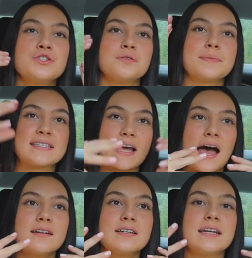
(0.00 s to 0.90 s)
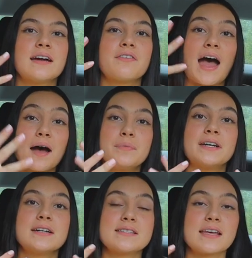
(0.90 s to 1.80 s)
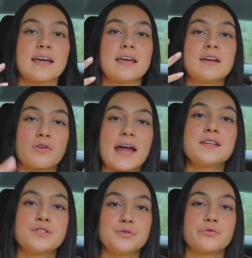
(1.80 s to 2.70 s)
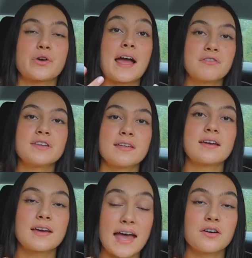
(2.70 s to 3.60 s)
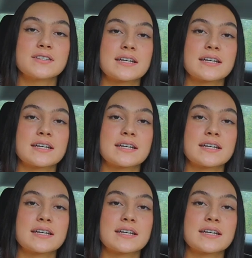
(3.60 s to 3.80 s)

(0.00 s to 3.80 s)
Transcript: to a mentality of happiness and gratitude for everything else.